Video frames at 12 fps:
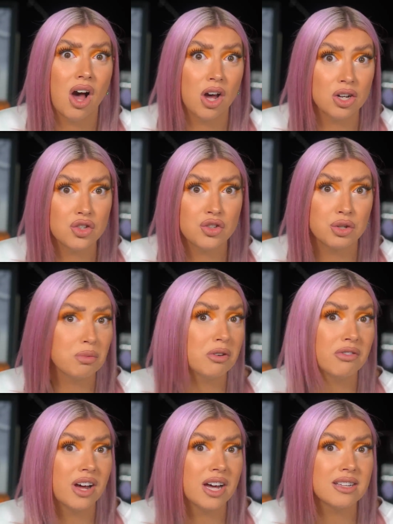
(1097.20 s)

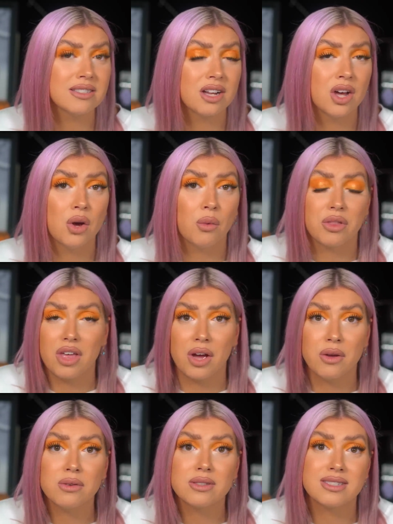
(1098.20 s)
unsupervised
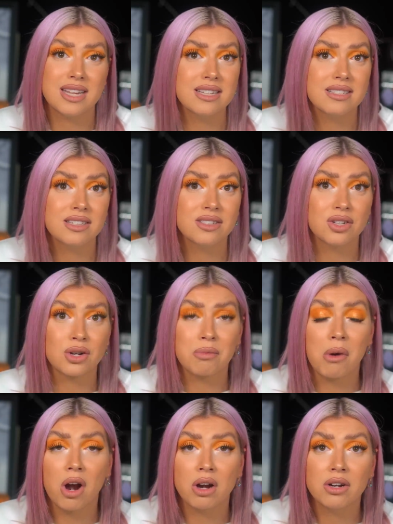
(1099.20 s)
without stating to your
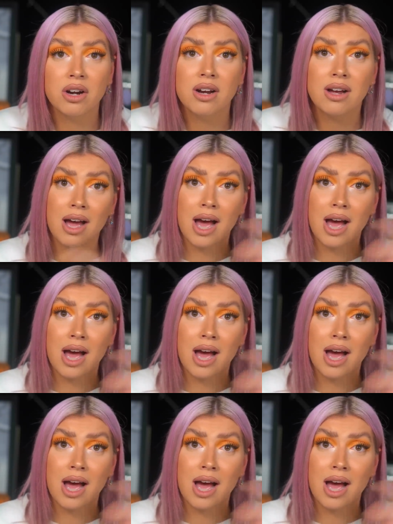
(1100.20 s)
partner,